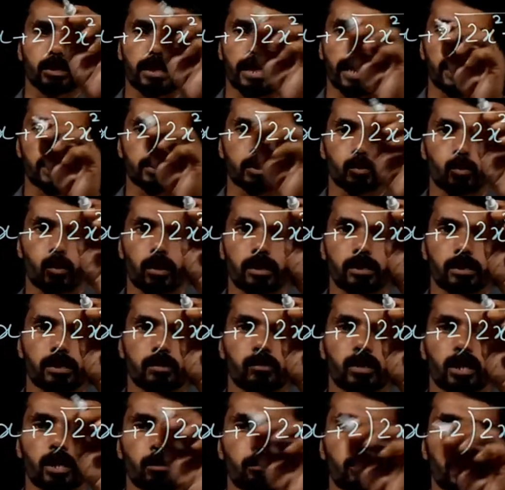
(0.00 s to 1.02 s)
x square
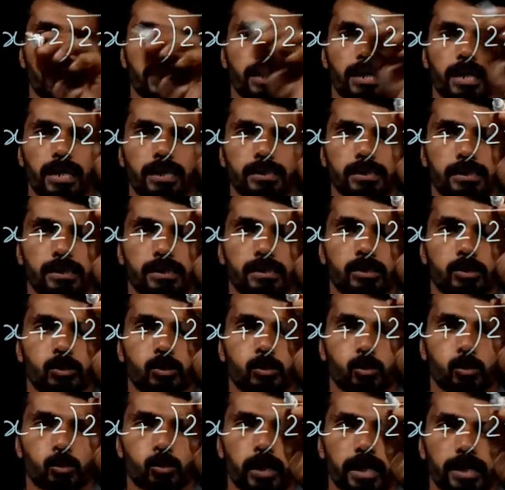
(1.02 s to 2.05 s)
divided by x is
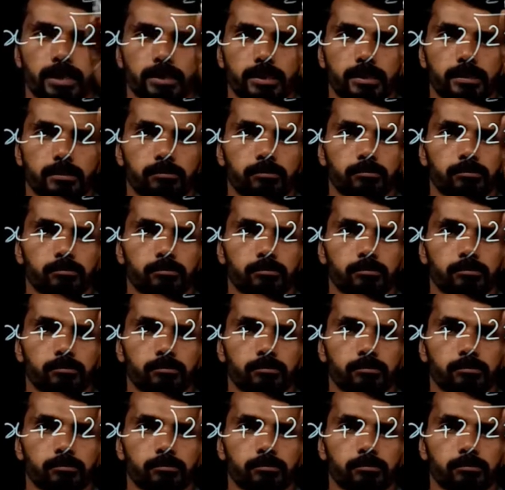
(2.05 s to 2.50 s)
2x.